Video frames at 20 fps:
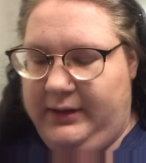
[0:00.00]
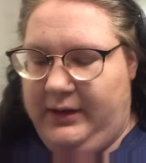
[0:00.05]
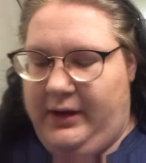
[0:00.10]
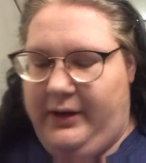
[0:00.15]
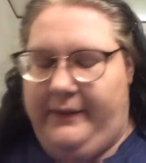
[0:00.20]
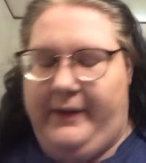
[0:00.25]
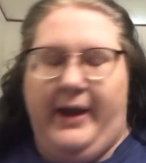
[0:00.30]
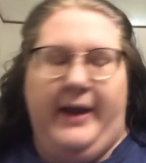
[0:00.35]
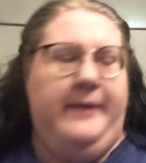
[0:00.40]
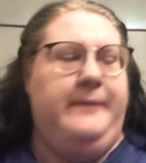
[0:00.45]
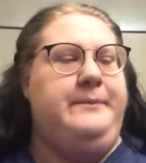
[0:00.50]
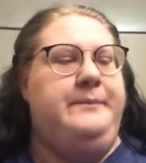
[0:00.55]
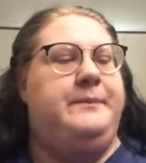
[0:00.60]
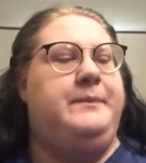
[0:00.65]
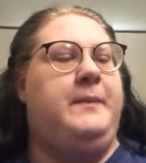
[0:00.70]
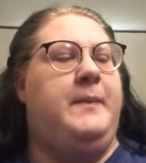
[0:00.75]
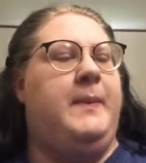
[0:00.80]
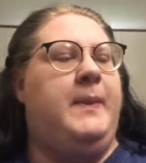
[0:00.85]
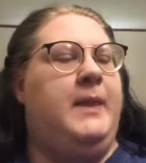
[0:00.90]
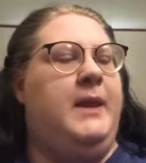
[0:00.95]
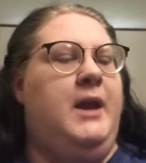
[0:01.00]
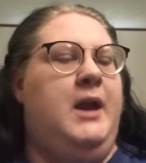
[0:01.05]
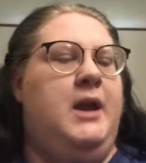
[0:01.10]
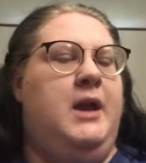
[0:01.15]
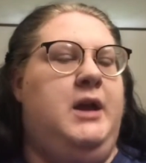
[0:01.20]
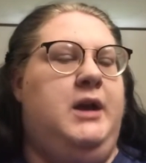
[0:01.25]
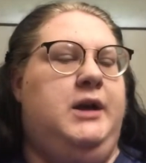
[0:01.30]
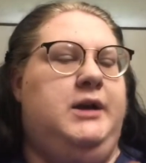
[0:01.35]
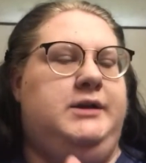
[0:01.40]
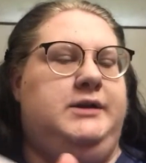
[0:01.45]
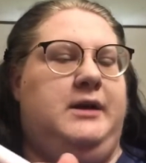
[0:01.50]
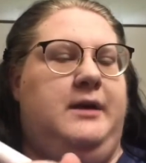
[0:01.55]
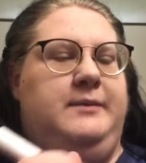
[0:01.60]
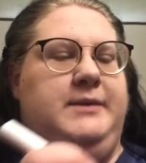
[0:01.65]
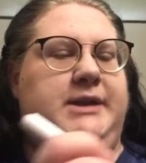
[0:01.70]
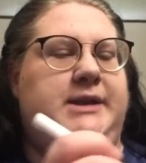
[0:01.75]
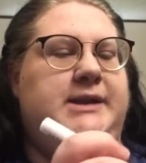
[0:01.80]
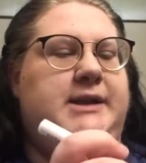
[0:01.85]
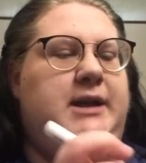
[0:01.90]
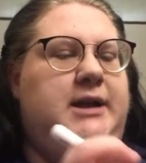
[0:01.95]
Okay. So I'm
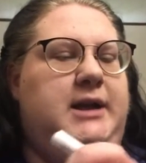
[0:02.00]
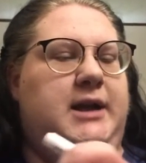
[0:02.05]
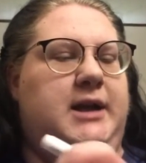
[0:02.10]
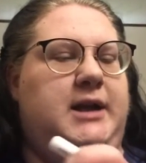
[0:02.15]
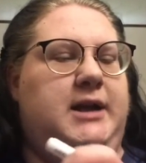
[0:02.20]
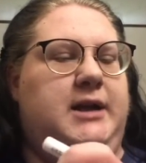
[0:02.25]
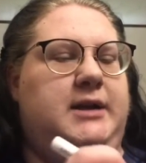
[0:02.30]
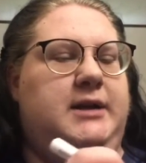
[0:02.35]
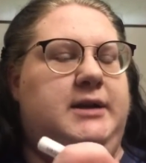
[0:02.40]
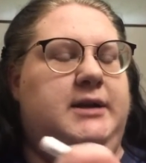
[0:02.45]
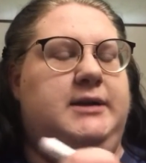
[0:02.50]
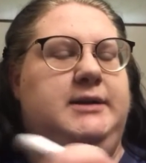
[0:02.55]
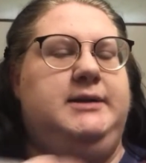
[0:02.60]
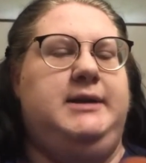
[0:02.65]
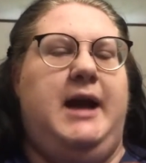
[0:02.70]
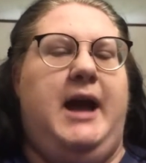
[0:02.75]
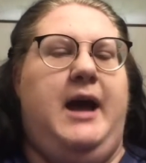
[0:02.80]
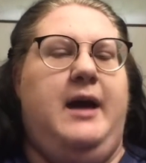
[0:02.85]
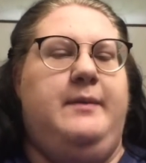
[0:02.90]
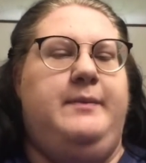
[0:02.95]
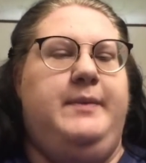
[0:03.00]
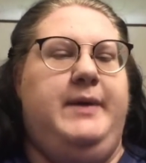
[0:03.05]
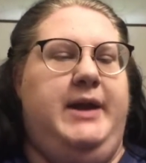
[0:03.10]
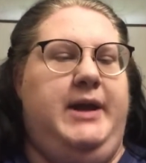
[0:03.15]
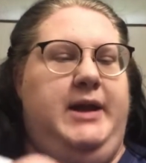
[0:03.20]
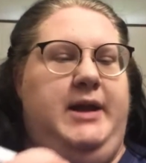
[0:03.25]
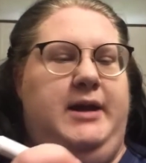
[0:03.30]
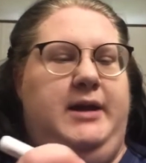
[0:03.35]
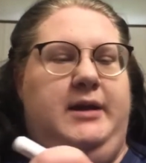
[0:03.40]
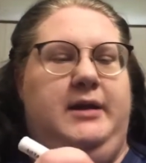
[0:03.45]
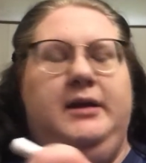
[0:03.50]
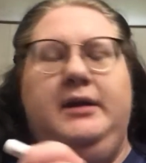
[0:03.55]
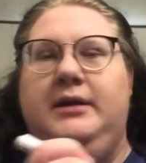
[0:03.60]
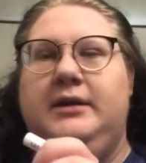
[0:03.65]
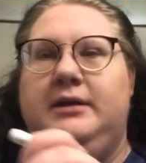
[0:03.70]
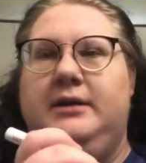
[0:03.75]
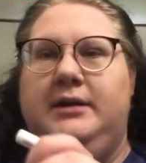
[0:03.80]
just gonna tap in